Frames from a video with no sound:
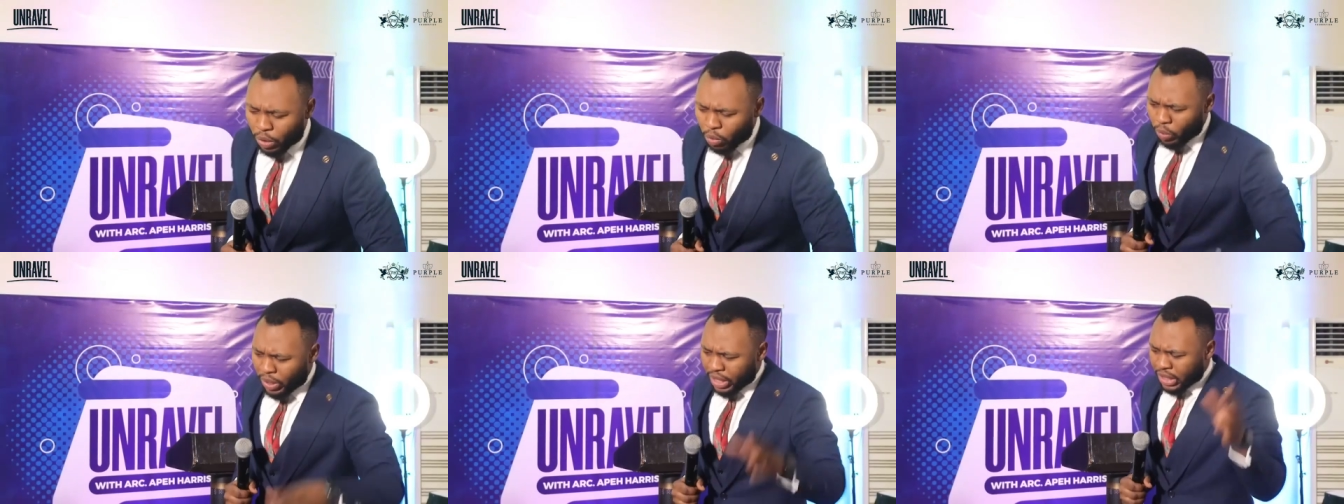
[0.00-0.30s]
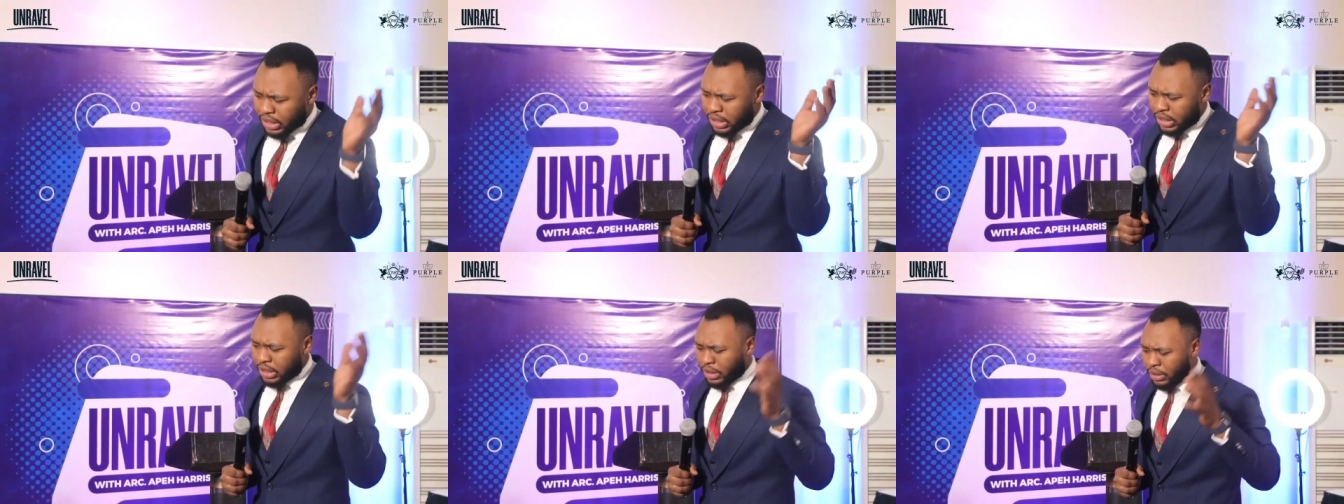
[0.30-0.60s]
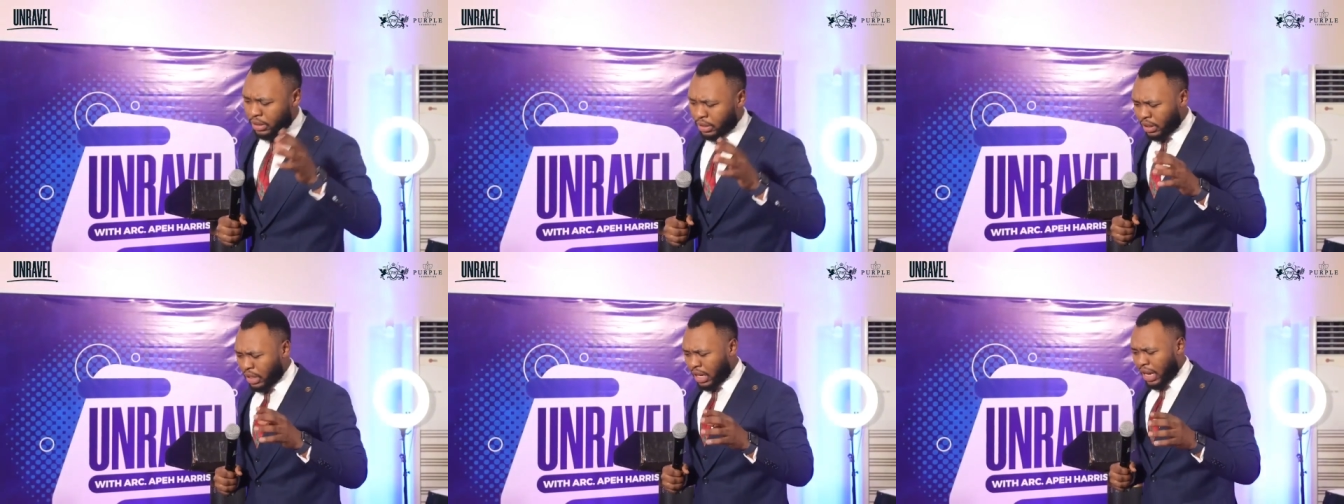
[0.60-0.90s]
we went
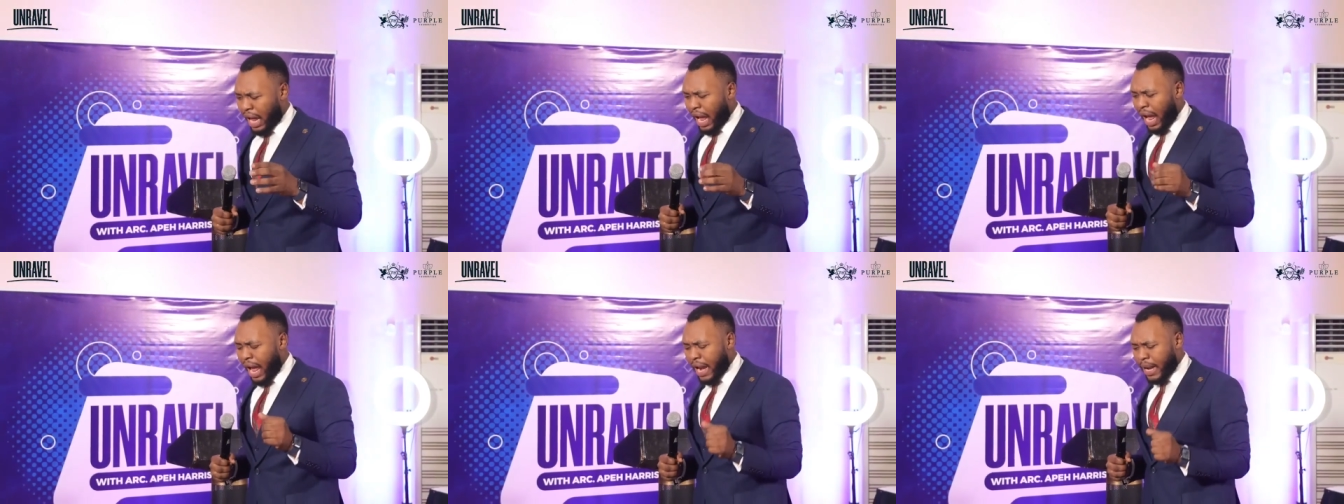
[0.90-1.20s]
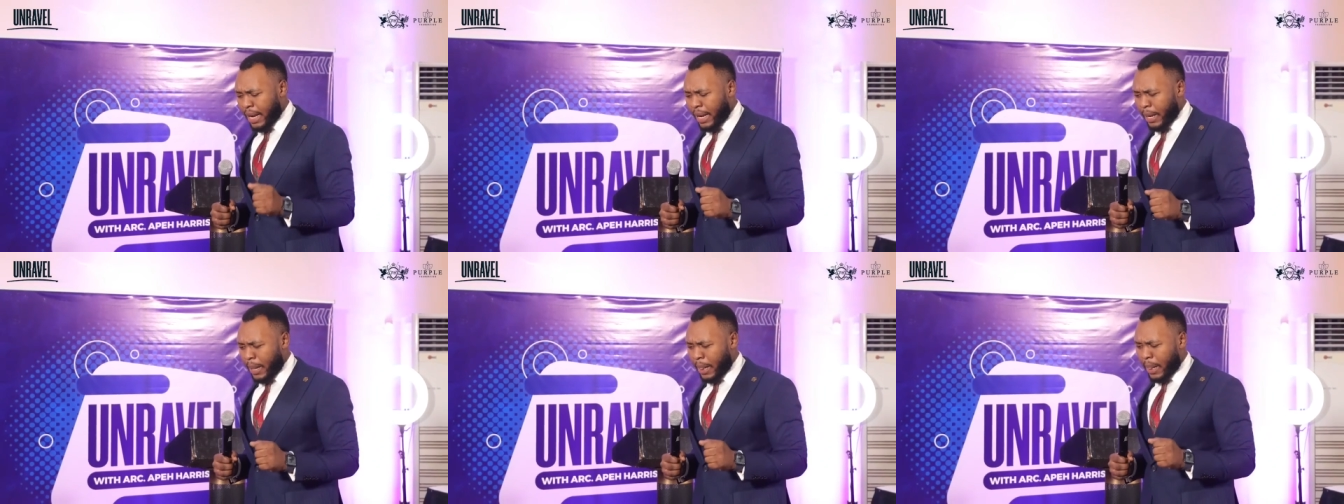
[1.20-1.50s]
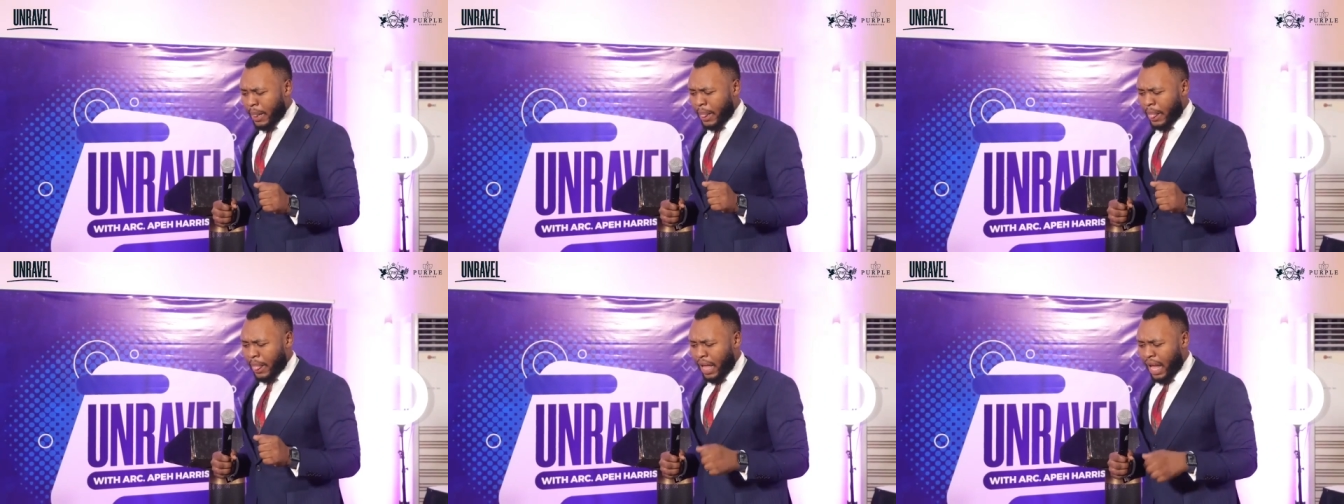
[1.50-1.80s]
in. And
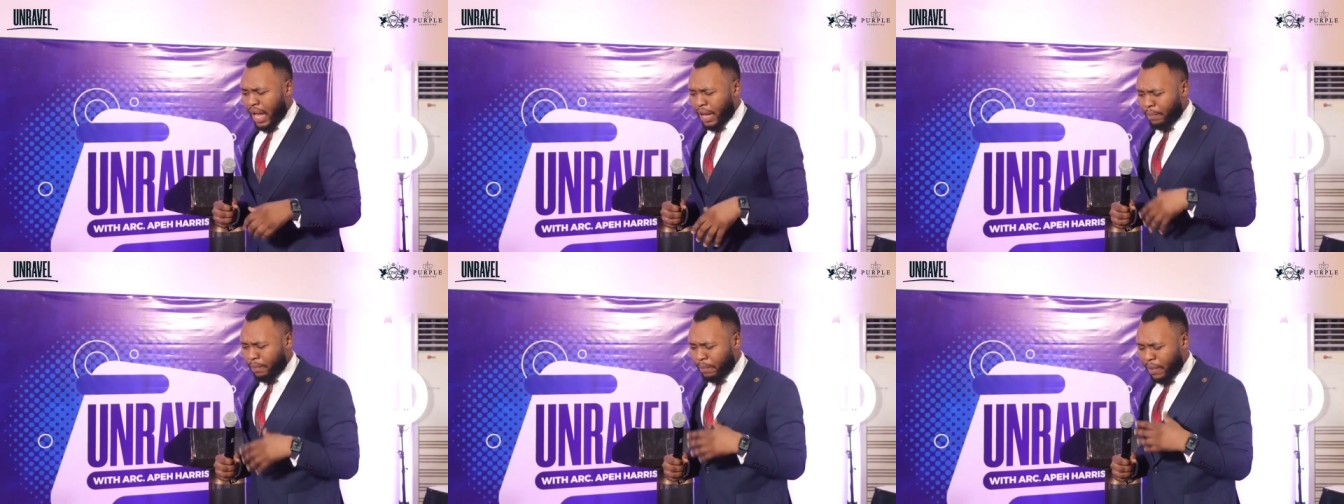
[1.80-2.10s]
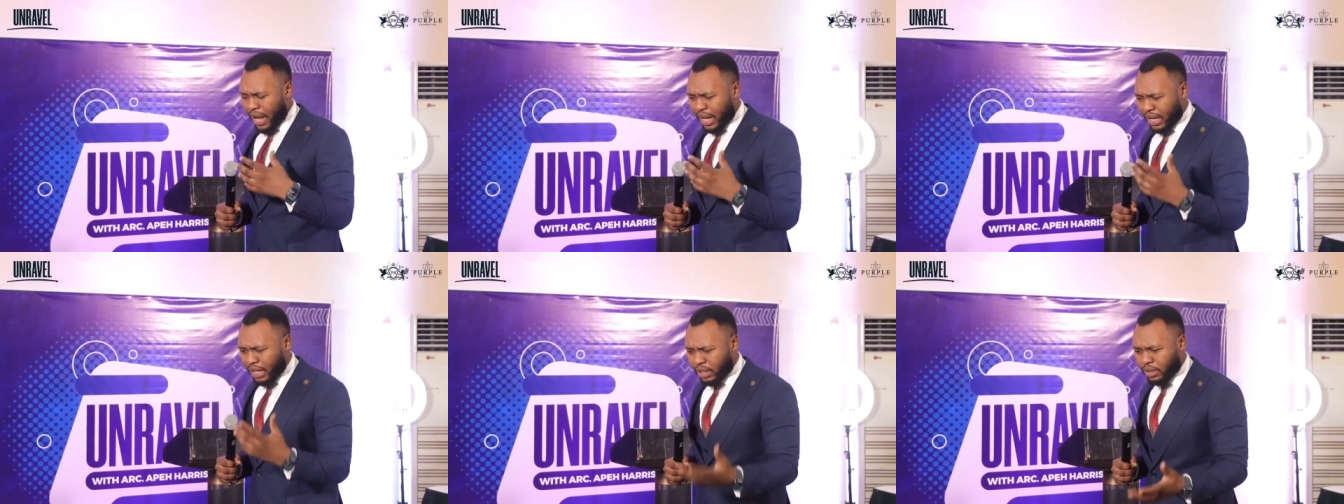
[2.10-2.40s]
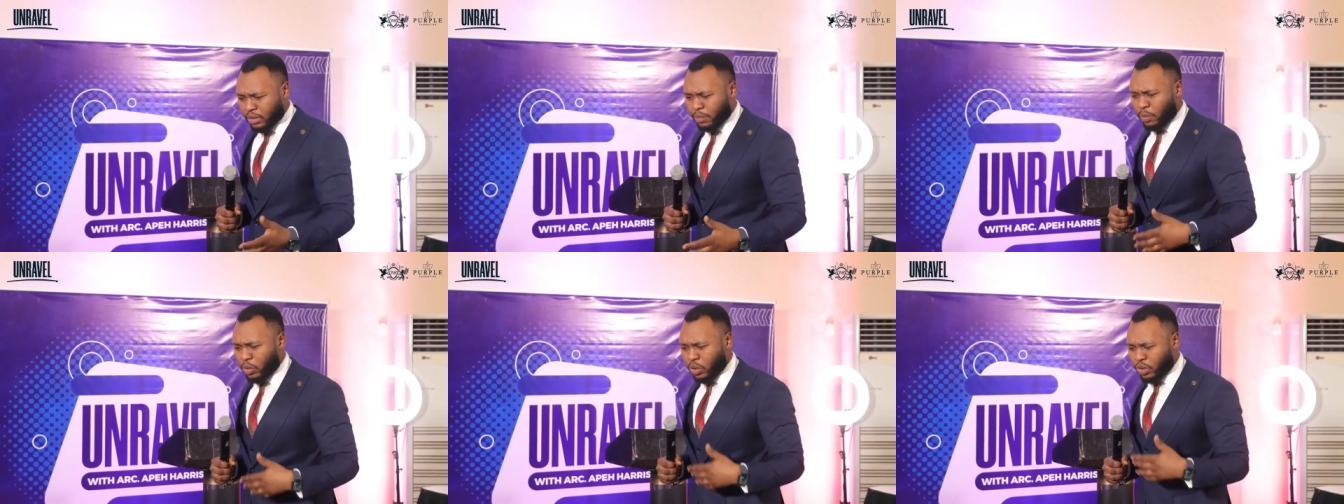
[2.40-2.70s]
I, I
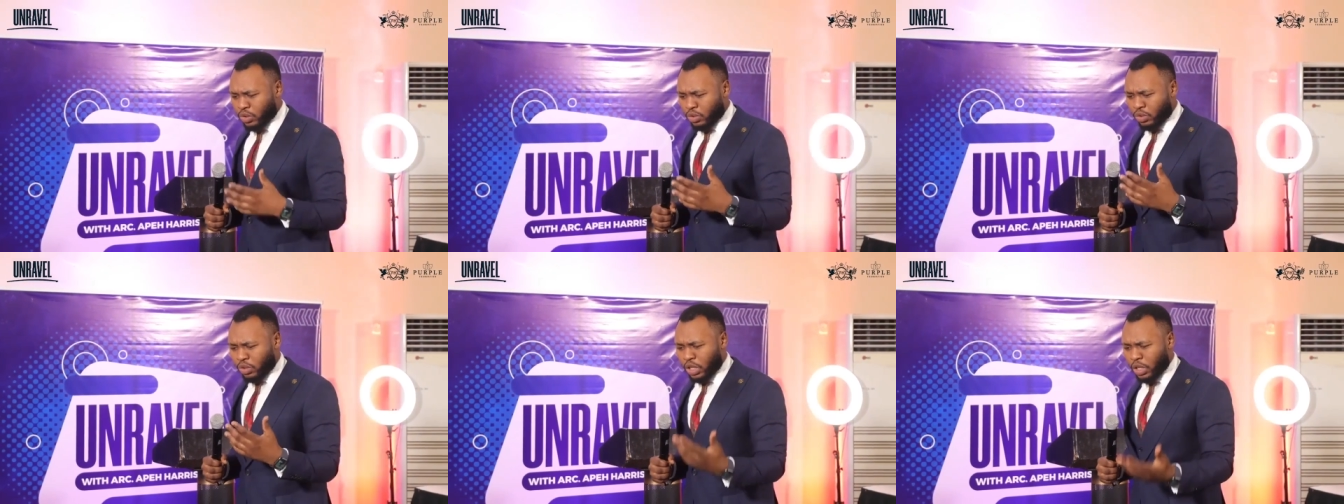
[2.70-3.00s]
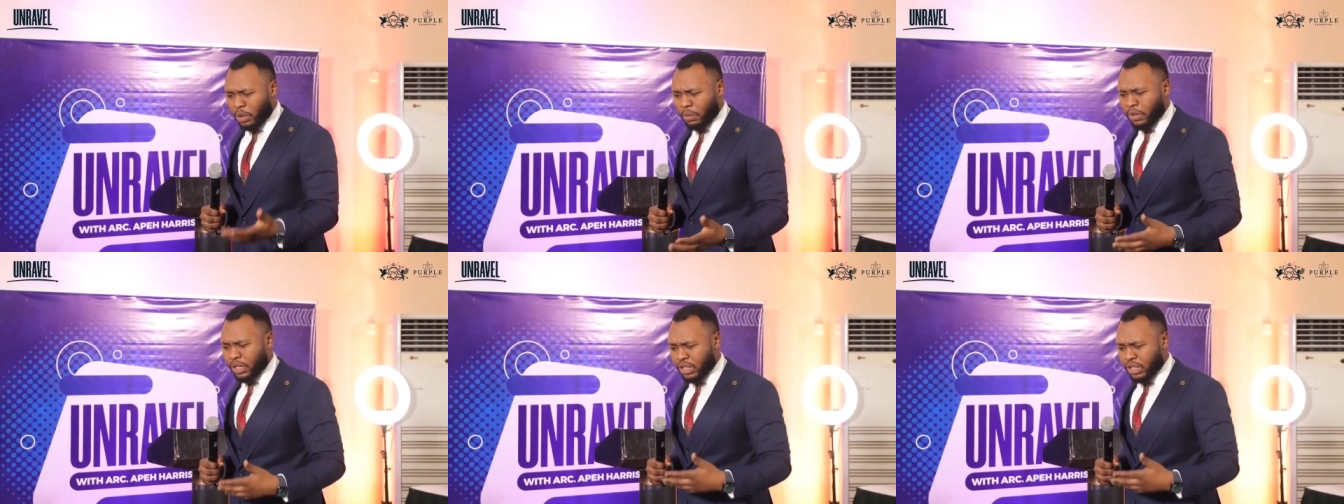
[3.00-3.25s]
spoke to him.